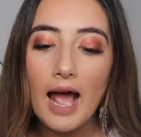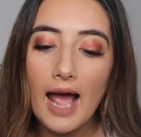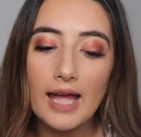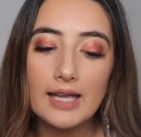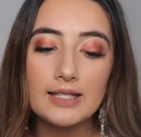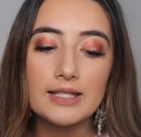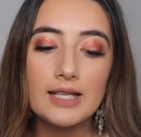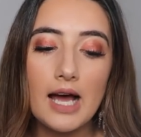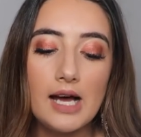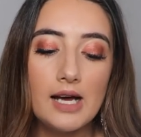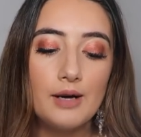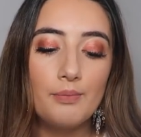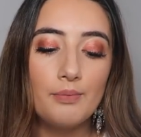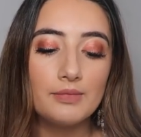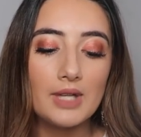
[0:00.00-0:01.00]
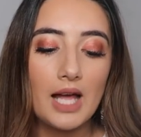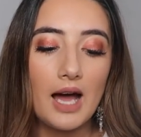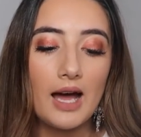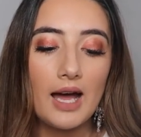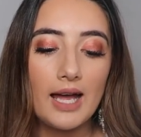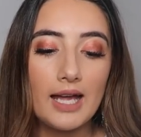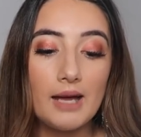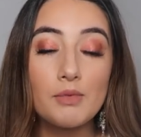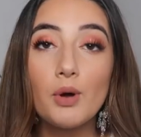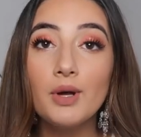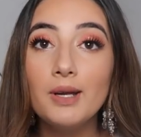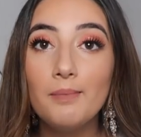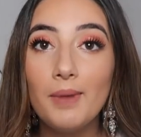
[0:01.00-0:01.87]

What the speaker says: and I am going to